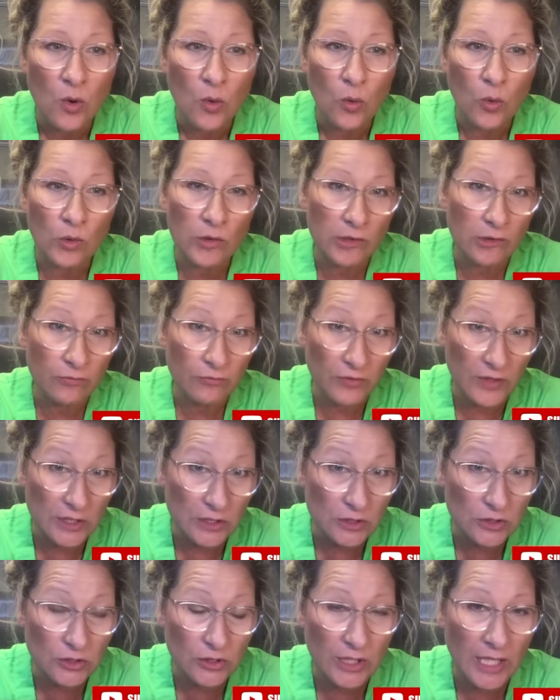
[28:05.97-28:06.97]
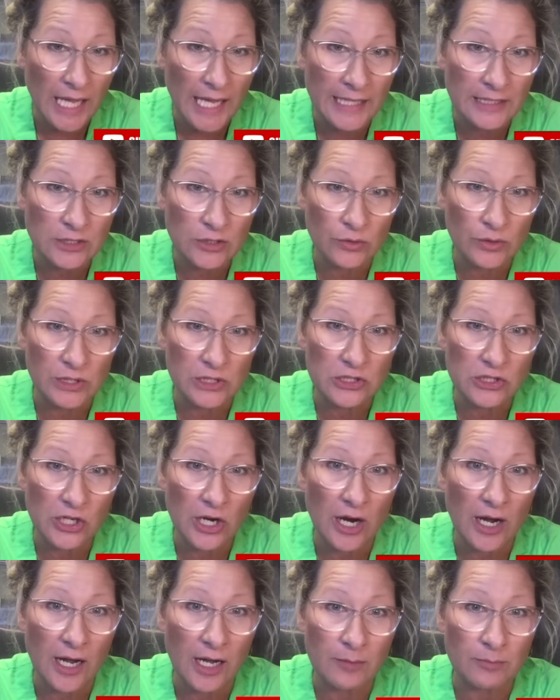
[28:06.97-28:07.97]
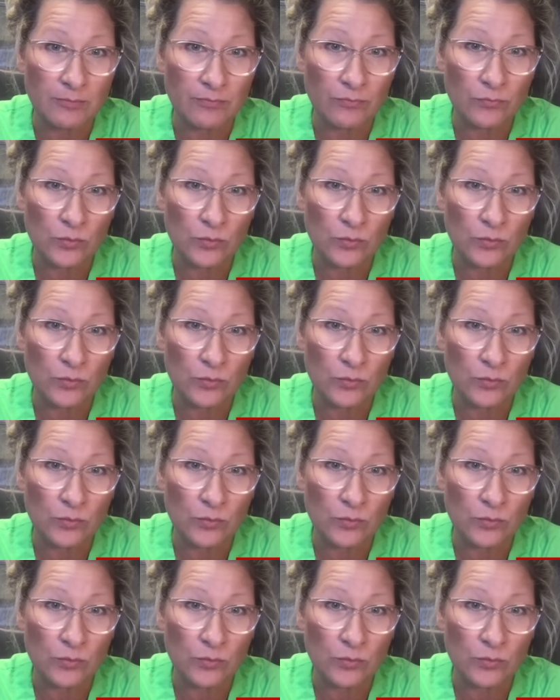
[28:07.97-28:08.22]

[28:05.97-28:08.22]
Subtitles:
or the filter can't do its job,